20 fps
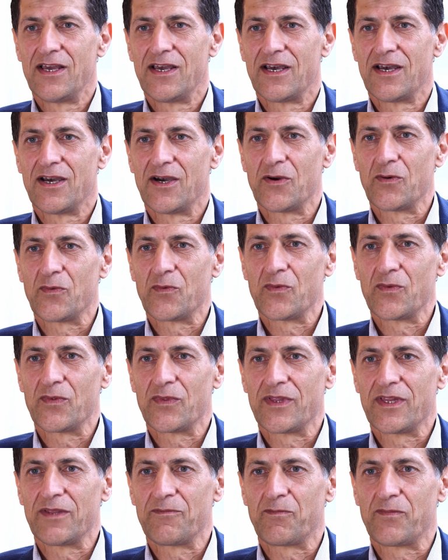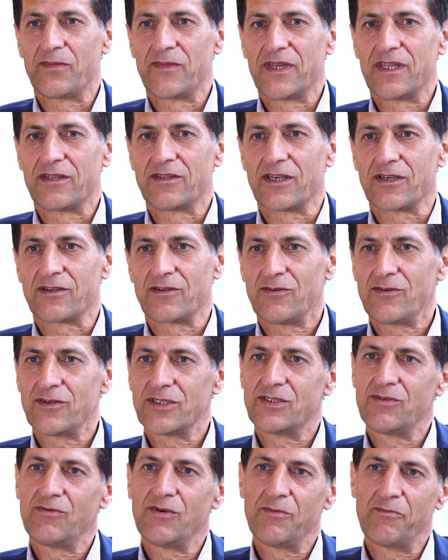Uh, the, the,
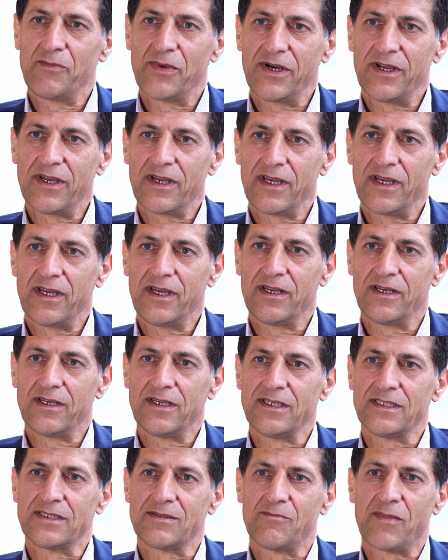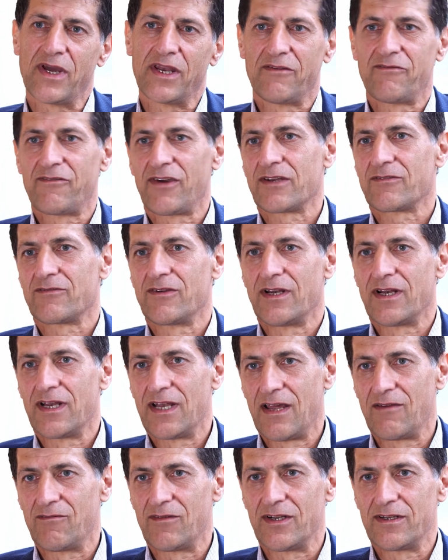technology we bring in is manufacturing
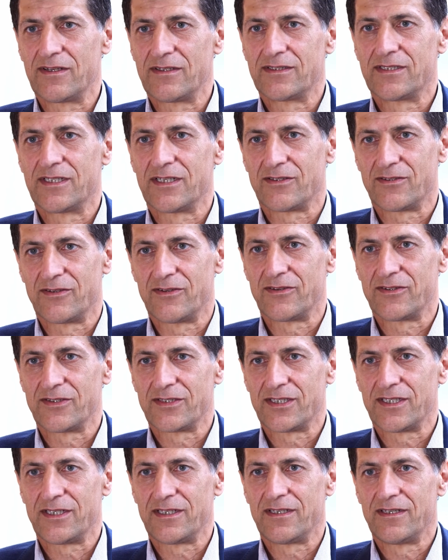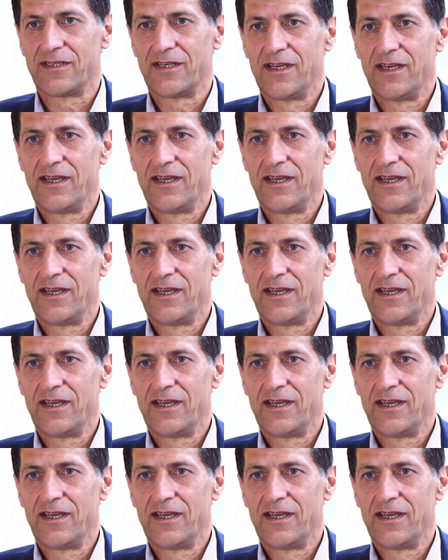level technology.